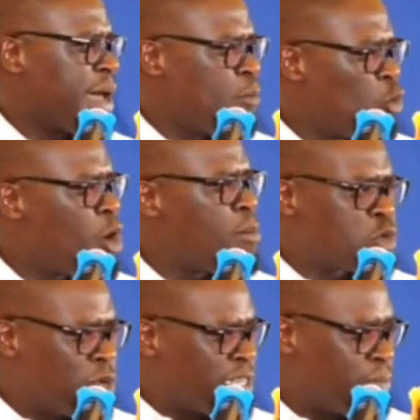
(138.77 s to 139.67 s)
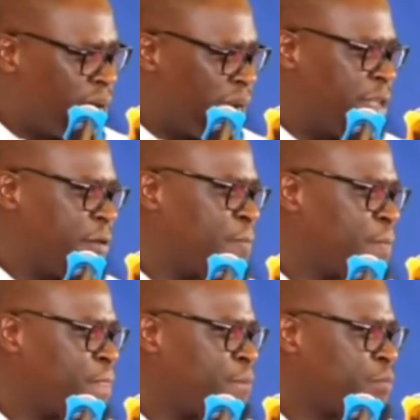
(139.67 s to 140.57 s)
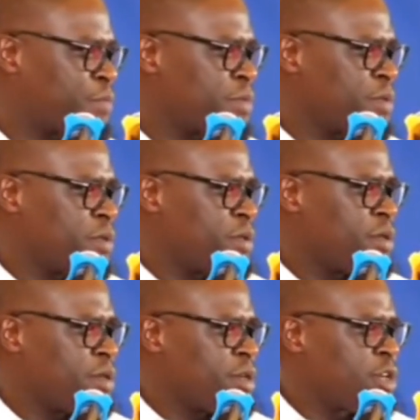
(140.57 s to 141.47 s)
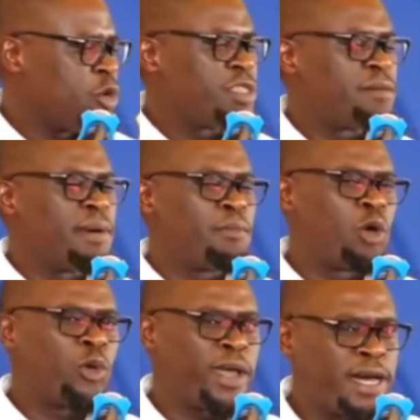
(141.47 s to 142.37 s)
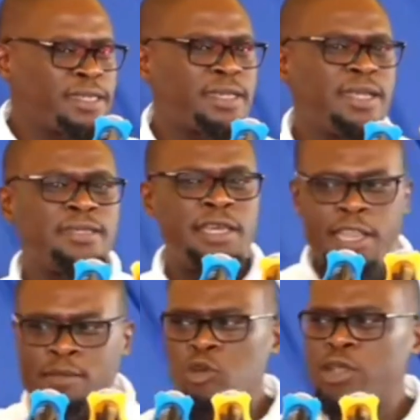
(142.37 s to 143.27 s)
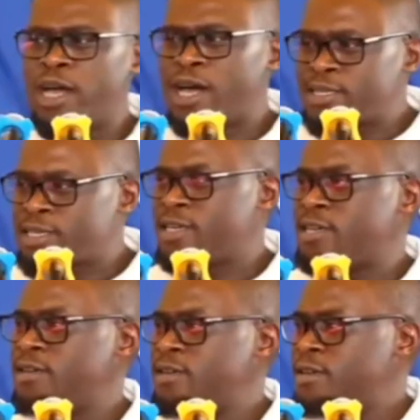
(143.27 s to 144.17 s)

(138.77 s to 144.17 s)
Na Mungu amtuleta mbali. You know, in the Bible we ask, does anybody ask